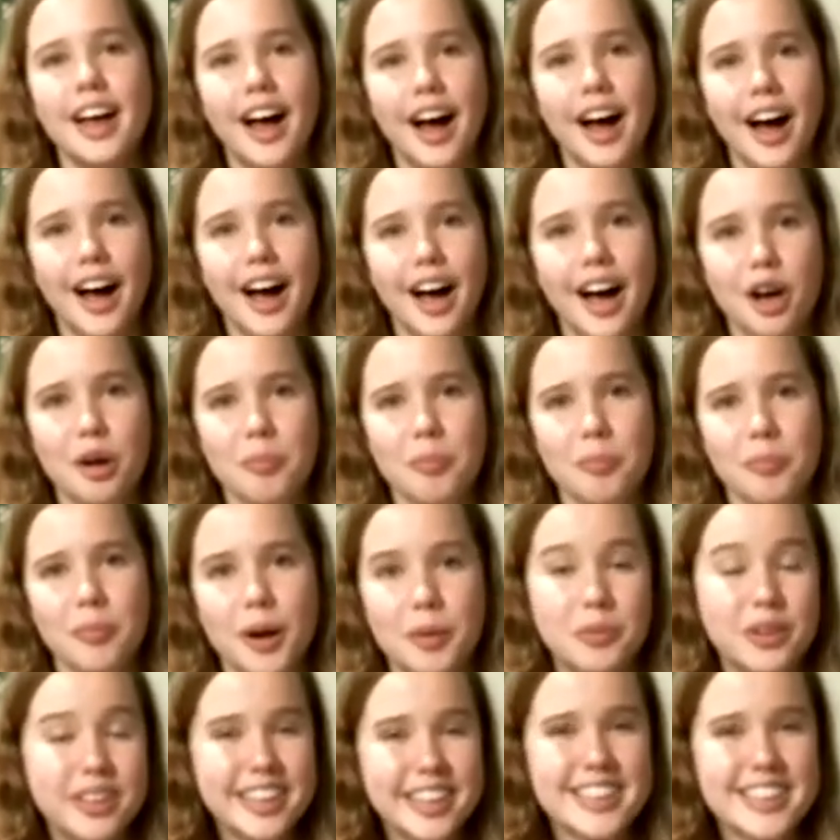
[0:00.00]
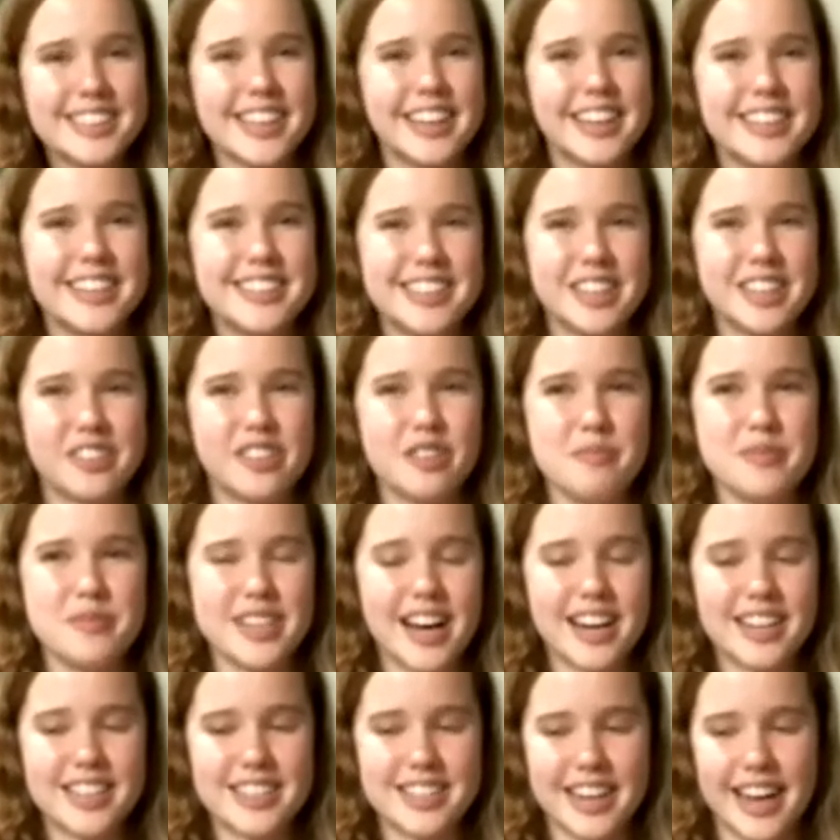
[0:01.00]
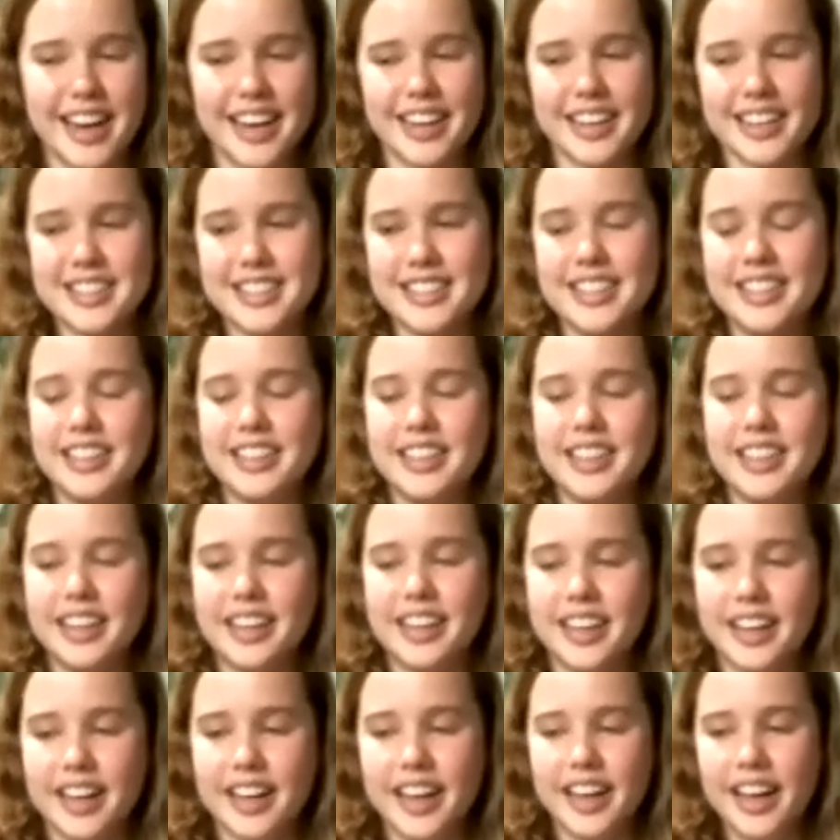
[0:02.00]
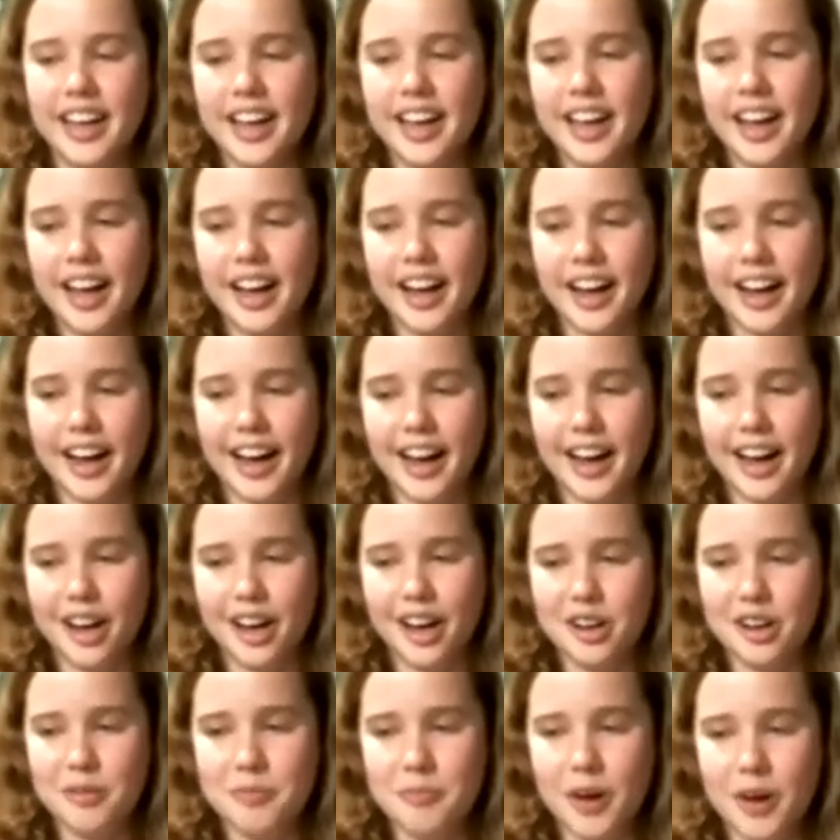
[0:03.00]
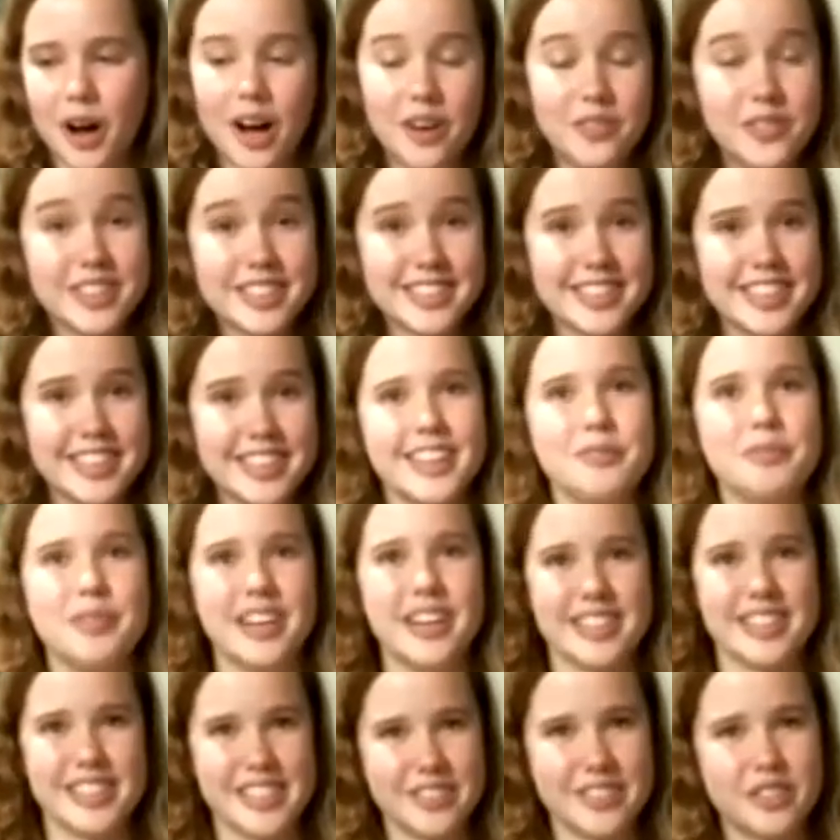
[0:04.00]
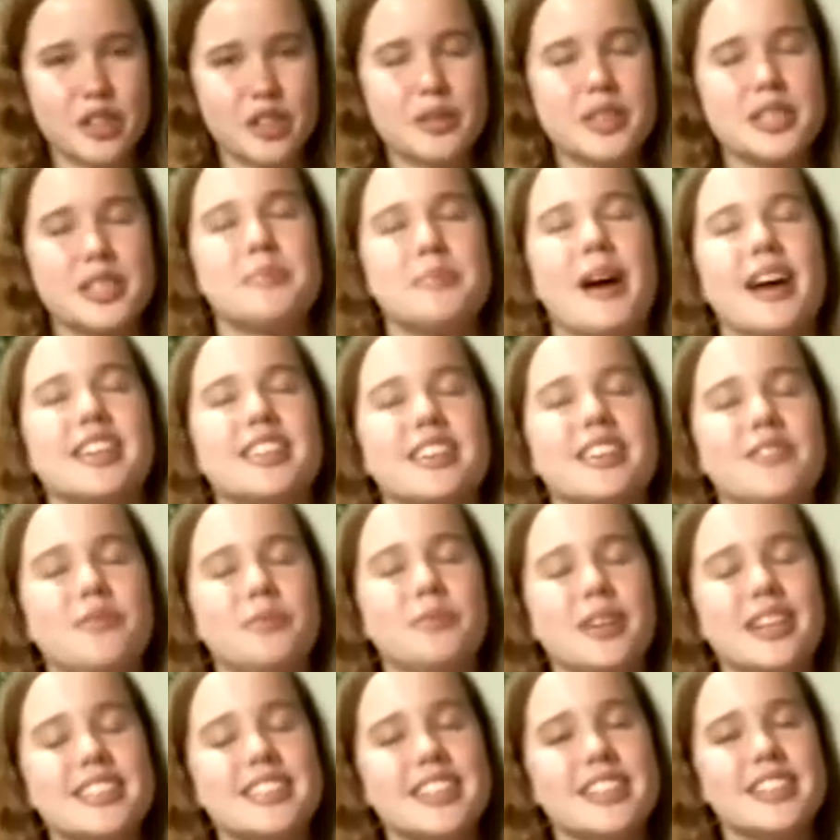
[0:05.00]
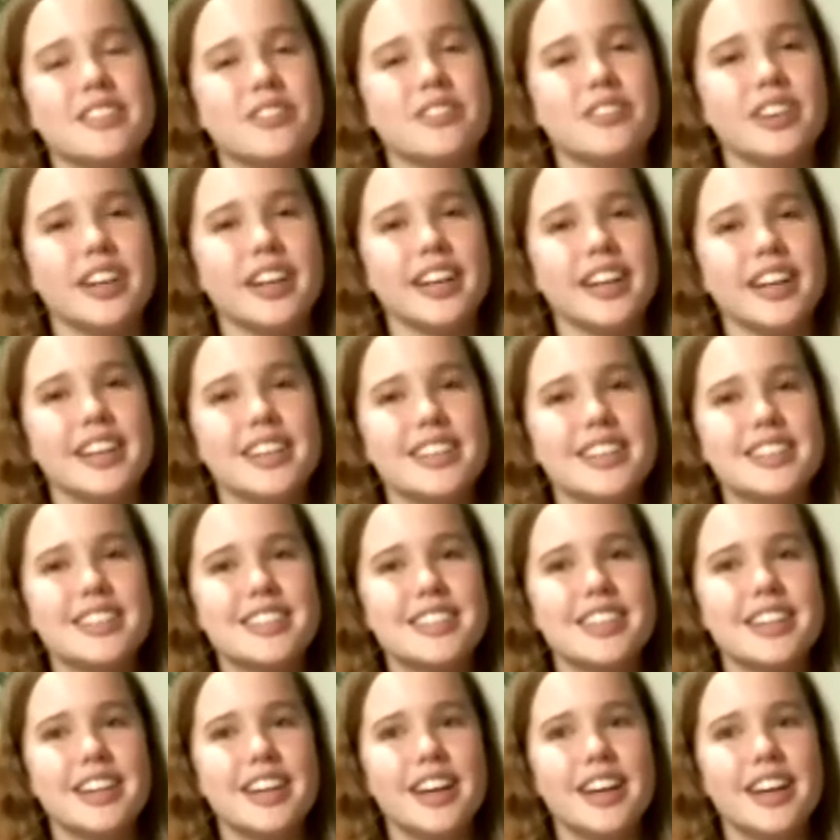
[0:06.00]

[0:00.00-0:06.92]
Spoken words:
I'm really excited to hear from Doug tonight because he obviously brings a different perspective, brings a different